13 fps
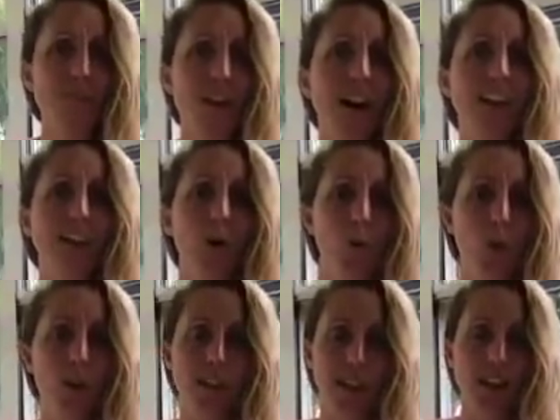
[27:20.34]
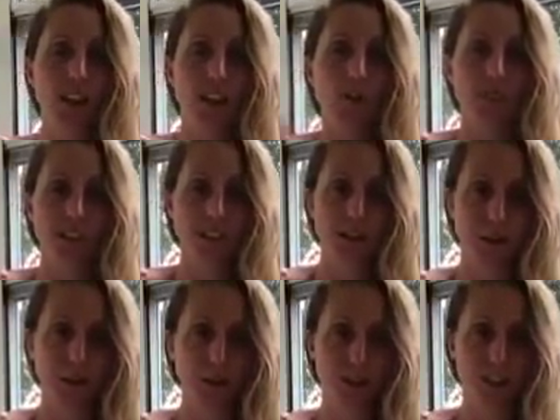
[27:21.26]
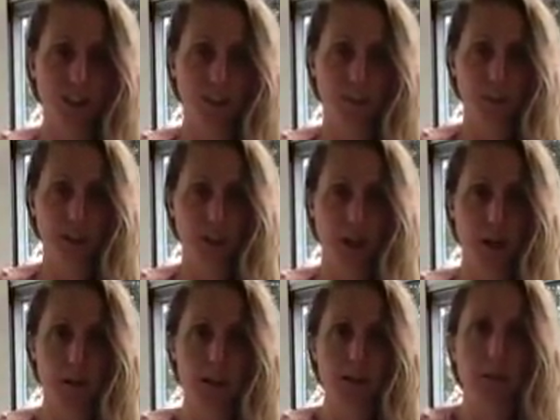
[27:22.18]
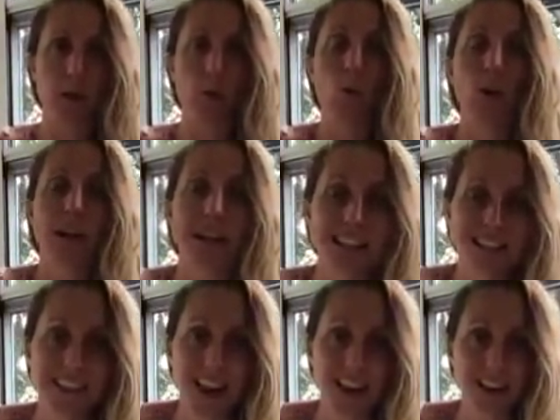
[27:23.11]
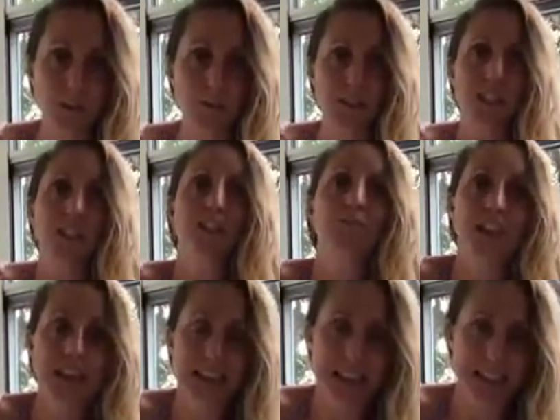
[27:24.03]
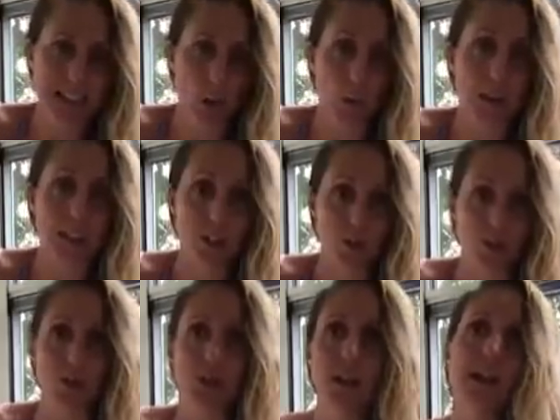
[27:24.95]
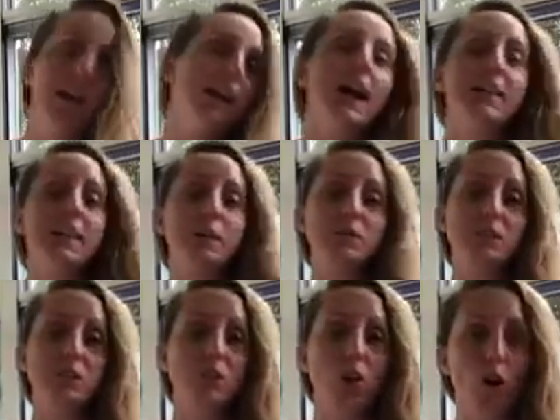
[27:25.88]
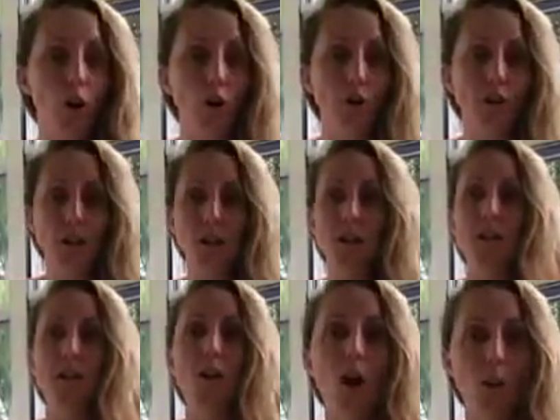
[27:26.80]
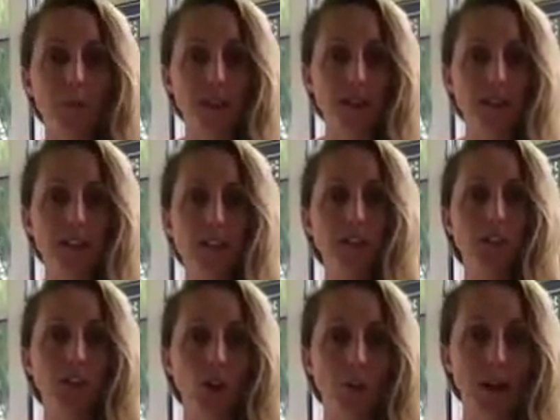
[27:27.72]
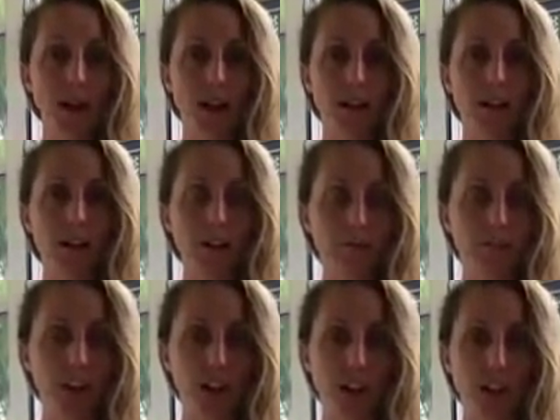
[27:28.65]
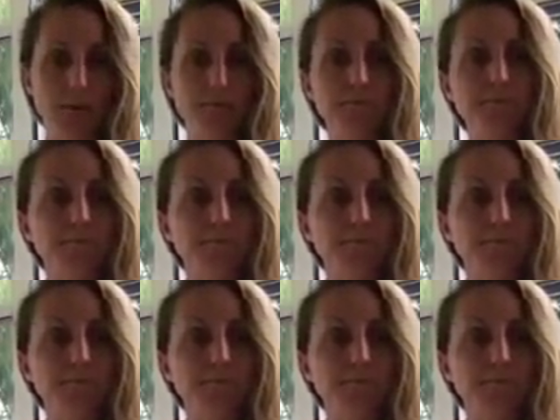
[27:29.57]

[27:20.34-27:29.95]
find a word. Like, obviously we call each other Big Dreamers, but what is that specifically that we do? And there was no common denominator that I'd figured out.